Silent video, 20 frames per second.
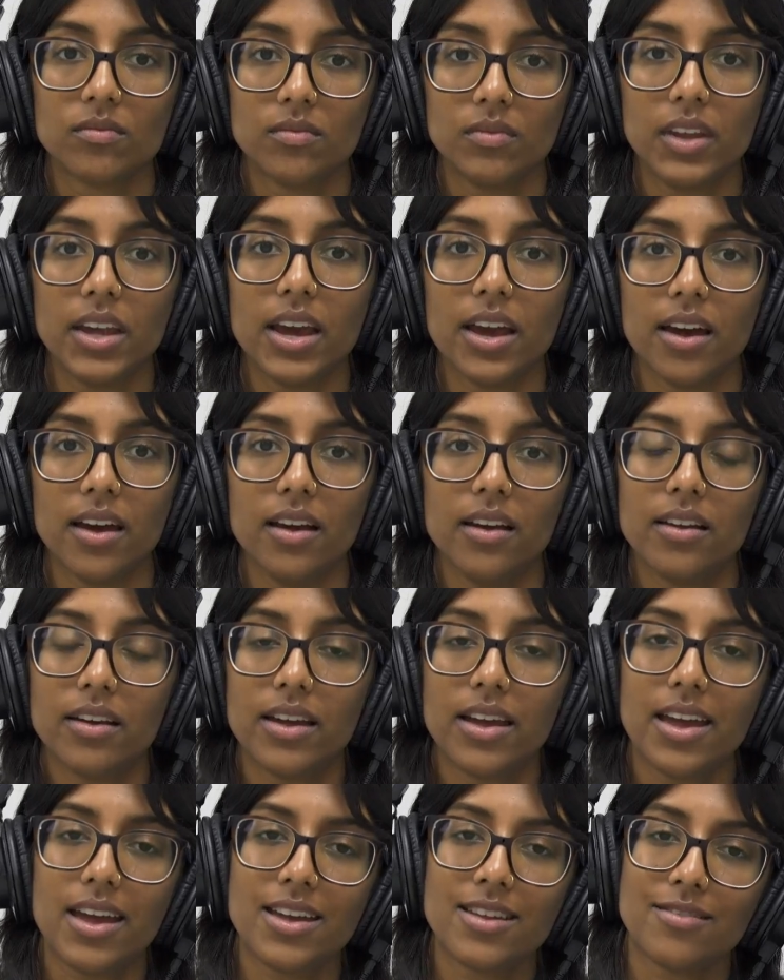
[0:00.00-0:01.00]
Yeah.
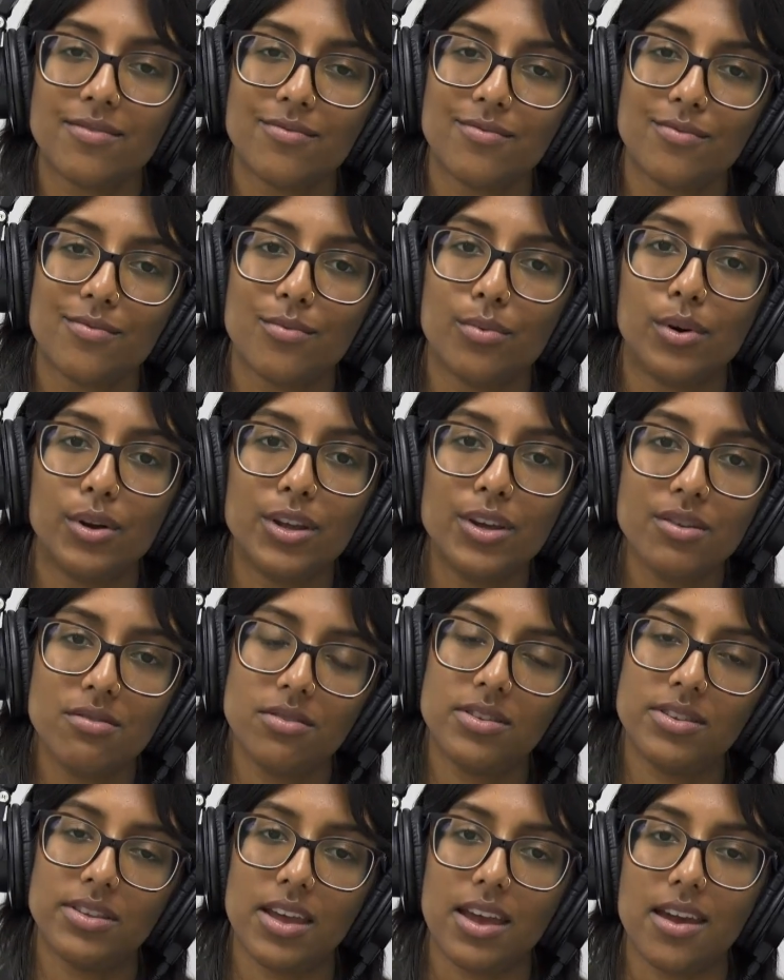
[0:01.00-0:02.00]
And what do you
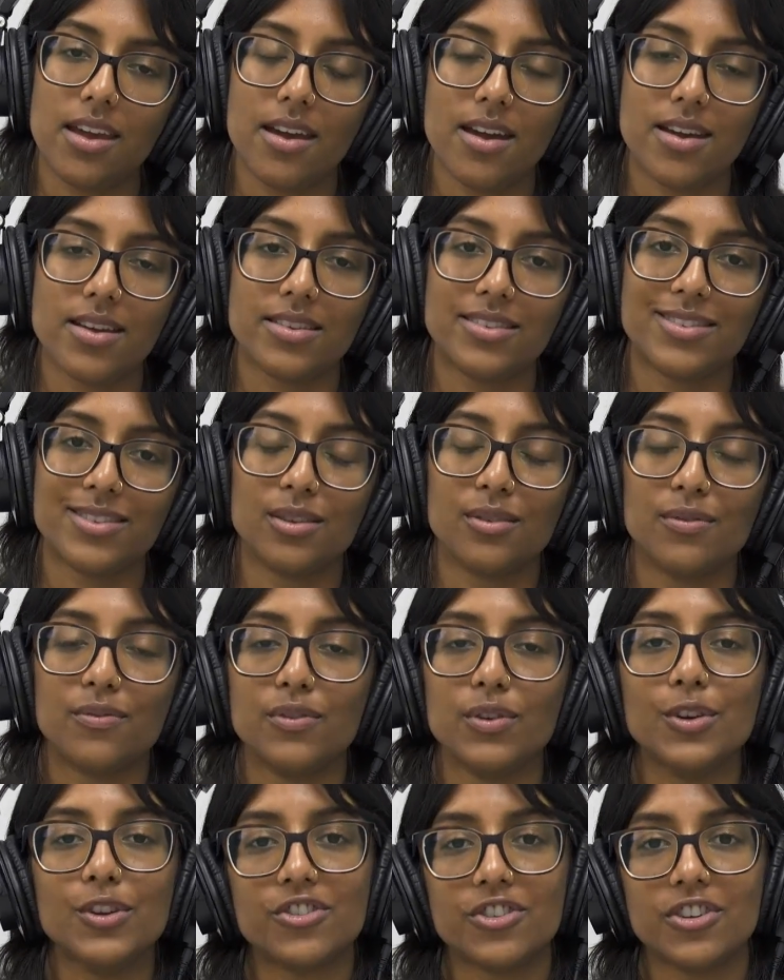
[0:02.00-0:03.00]
see as the
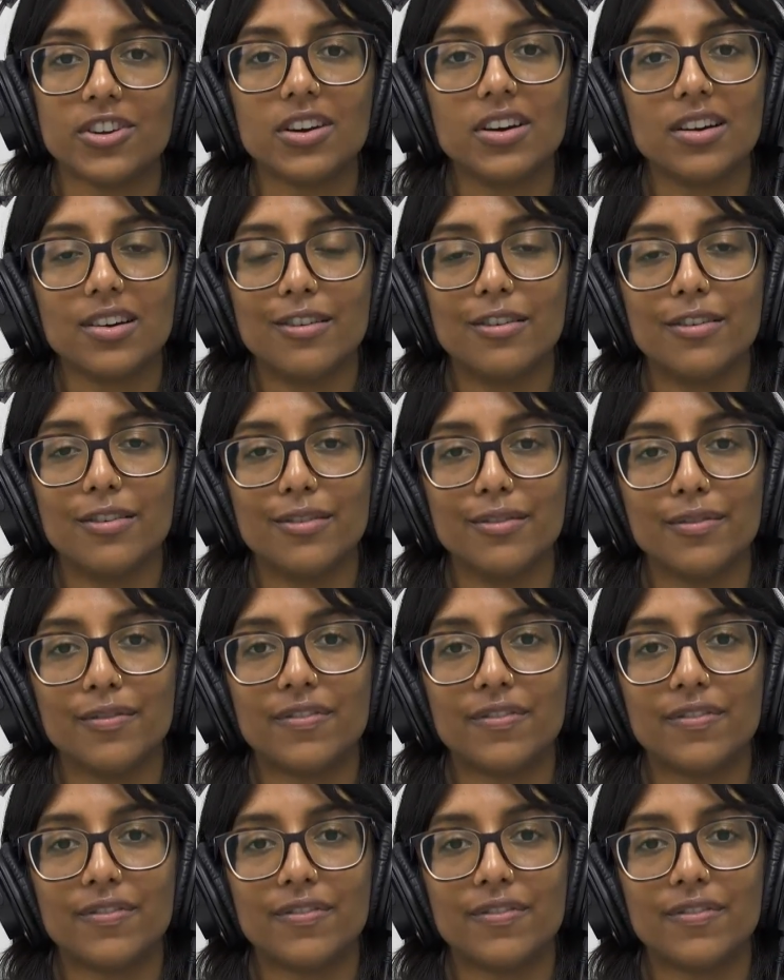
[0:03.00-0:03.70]
future of